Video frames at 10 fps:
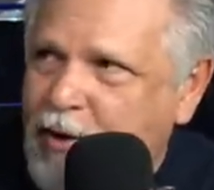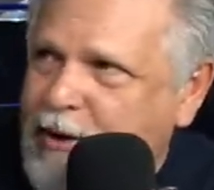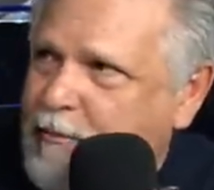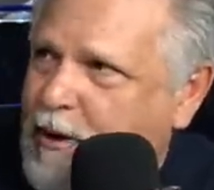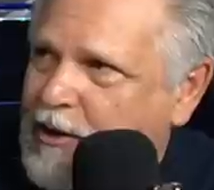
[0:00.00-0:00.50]
You
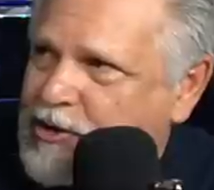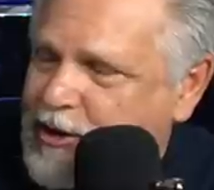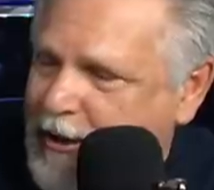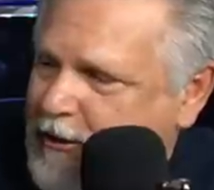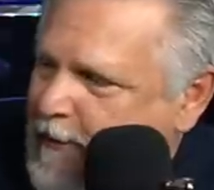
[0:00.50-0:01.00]
can barely see
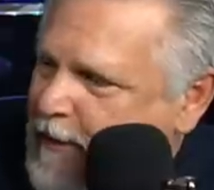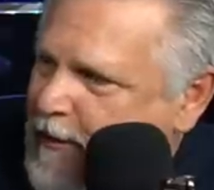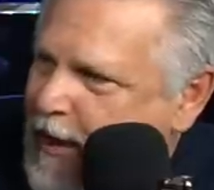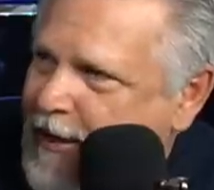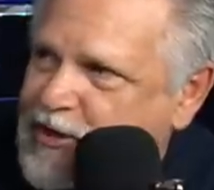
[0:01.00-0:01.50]
it,
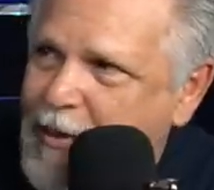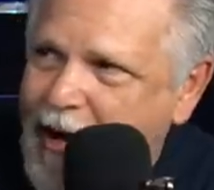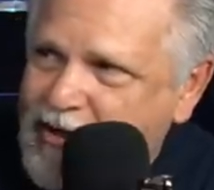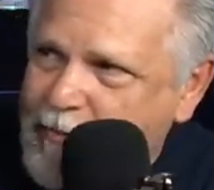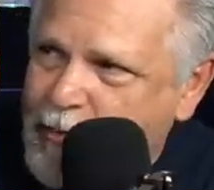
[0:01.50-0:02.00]
and it's
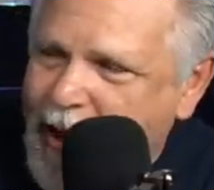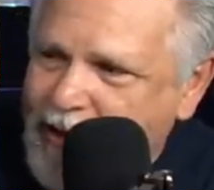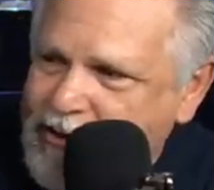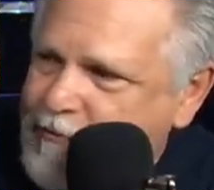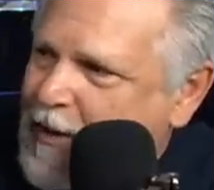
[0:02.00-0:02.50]
behind some plants.